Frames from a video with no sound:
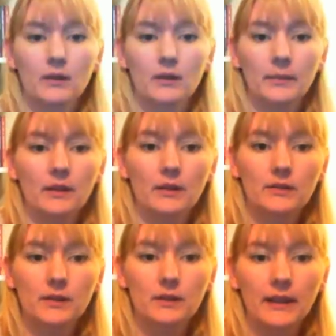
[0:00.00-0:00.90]
A little bit
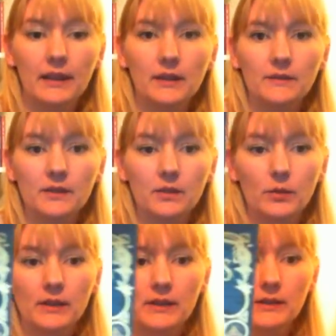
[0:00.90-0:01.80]
closer. Land of
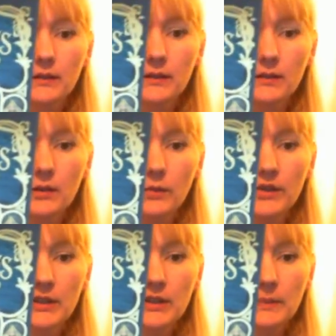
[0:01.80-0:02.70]
Stories, The
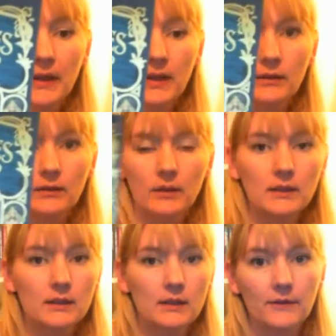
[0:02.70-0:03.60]
Wishing Spell
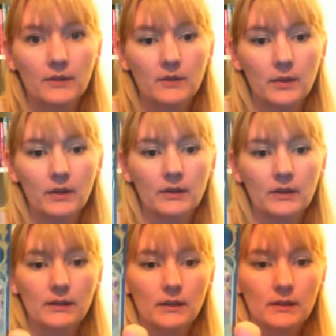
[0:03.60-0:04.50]
is the first book in the
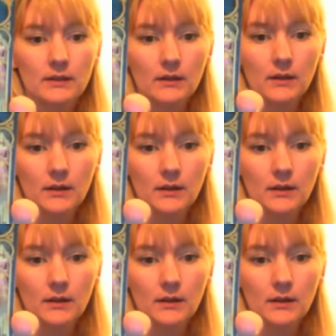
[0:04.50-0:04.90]
series.